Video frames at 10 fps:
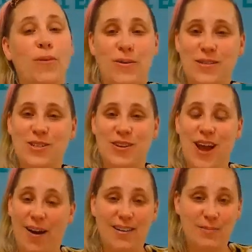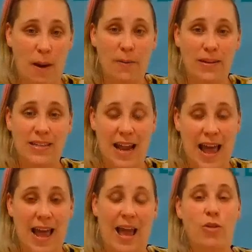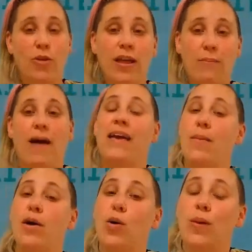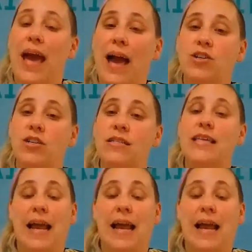you enjoyed our experiment today and learning about chemical reactions